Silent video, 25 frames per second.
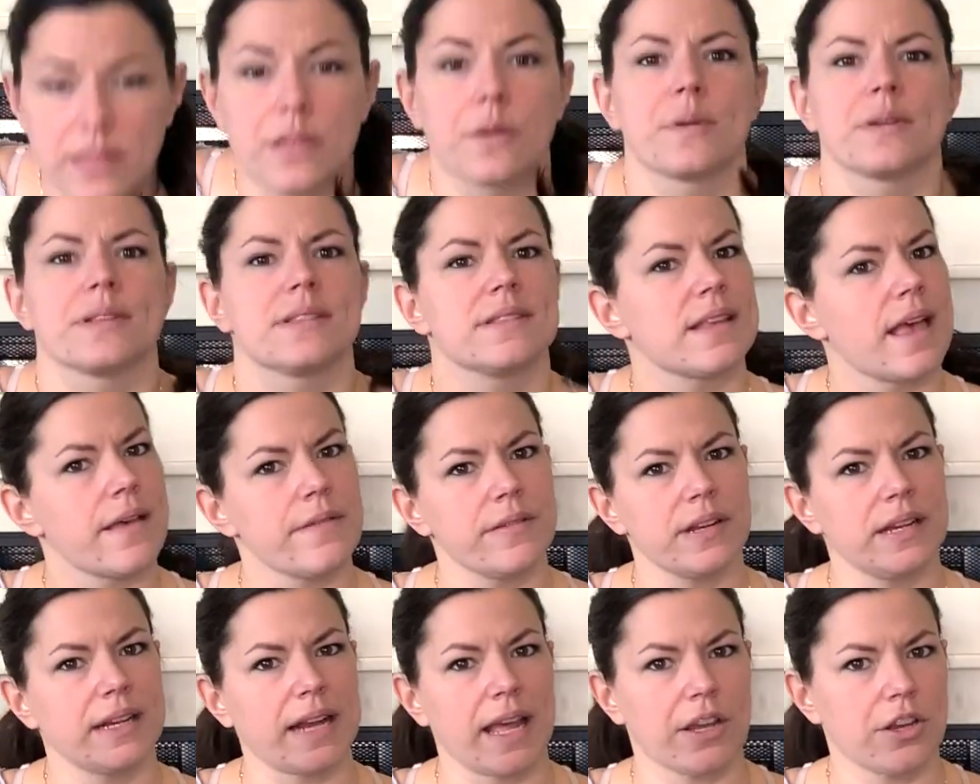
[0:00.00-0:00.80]
there were
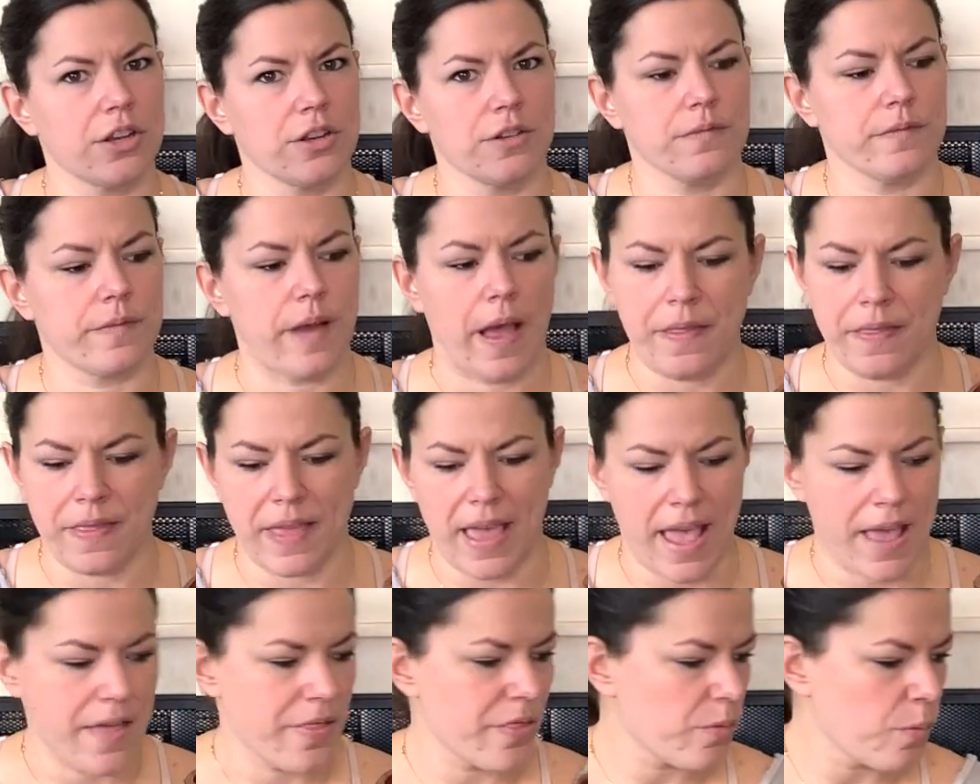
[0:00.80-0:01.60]
seven and I couldn't find
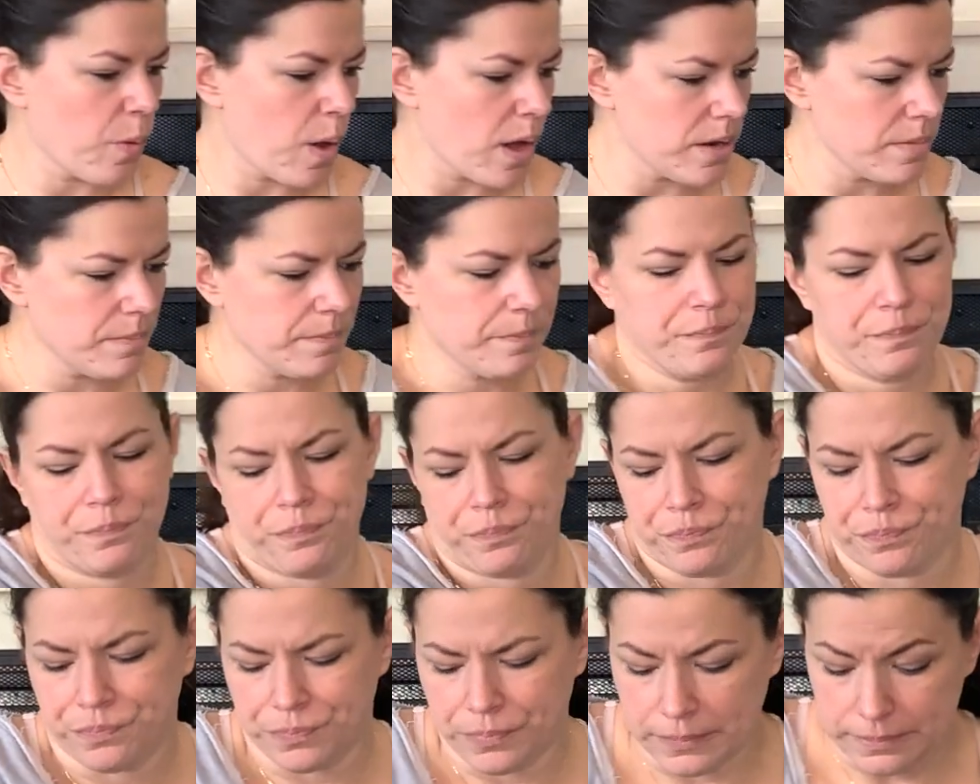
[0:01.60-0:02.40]
the eighth one.
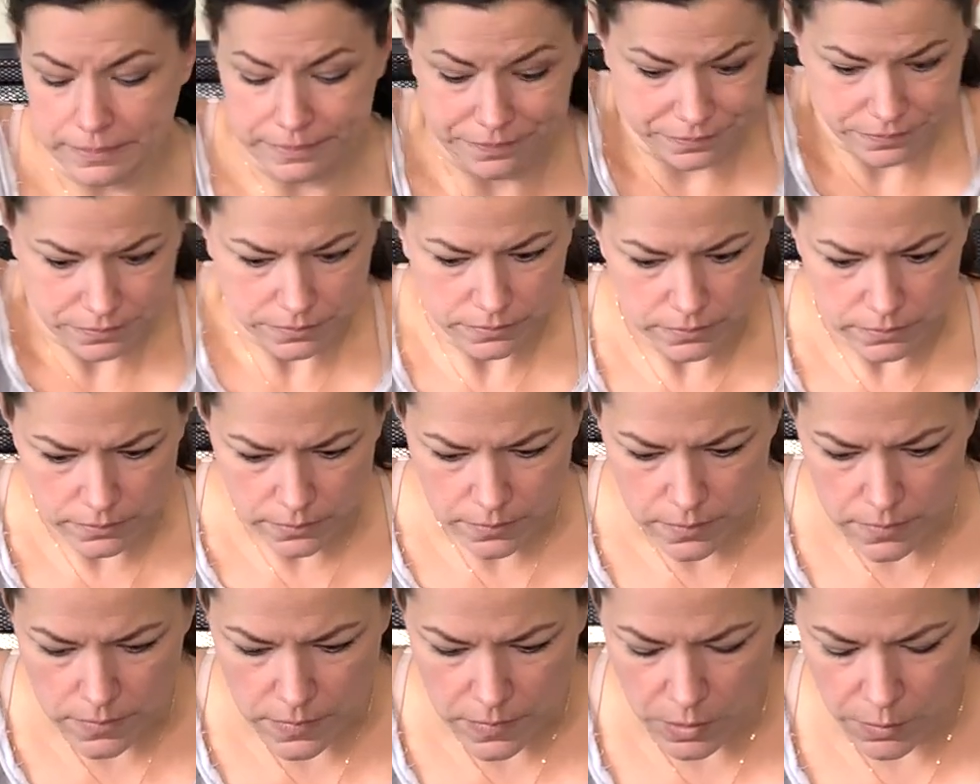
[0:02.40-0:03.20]

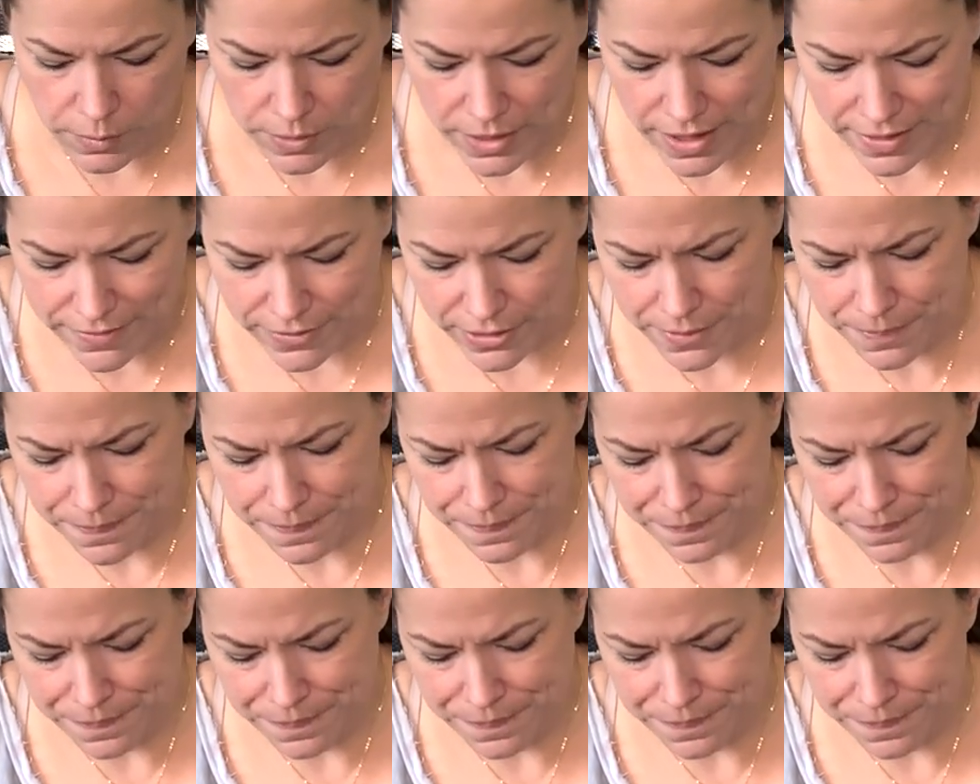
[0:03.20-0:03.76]
Whatever.